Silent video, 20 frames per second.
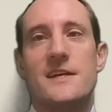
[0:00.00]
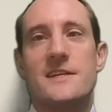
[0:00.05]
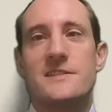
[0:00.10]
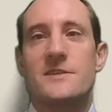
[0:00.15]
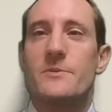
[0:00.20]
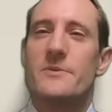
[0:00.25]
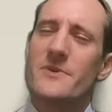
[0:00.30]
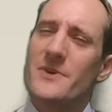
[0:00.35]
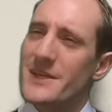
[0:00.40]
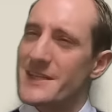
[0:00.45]

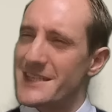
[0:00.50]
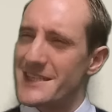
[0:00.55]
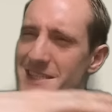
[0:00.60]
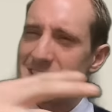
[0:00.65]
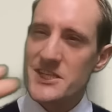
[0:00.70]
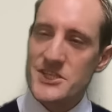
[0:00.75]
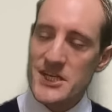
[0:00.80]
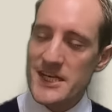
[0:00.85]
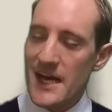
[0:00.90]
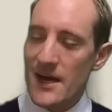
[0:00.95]
So we've got a
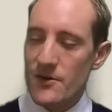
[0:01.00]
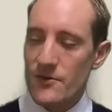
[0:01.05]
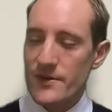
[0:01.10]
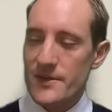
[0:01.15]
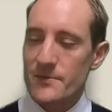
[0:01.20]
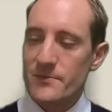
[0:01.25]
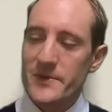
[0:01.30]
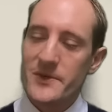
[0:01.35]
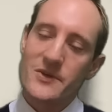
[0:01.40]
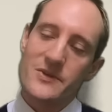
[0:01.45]
decision
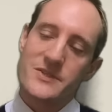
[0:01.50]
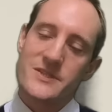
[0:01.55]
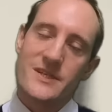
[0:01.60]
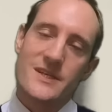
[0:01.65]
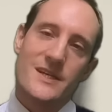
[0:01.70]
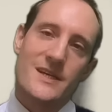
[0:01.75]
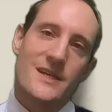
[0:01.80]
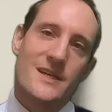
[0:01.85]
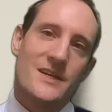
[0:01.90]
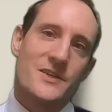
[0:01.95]
algorithm. We've got
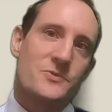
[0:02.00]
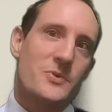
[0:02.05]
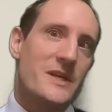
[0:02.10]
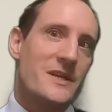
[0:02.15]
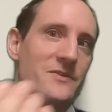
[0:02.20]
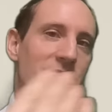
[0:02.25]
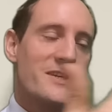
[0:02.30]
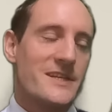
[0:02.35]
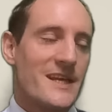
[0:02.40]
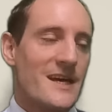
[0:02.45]

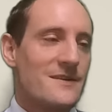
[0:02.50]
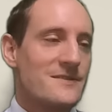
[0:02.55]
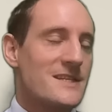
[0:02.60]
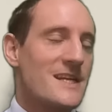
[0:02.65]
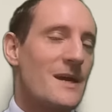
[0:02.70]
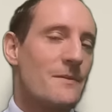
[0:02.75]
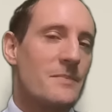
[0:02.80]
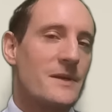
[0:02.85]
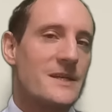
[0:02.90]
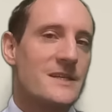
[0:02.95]
23,000
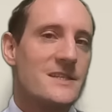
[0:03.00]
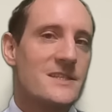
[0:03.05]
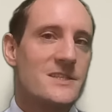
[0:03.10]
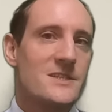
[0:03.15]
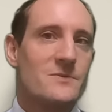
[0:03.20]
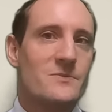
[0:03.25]
applicants,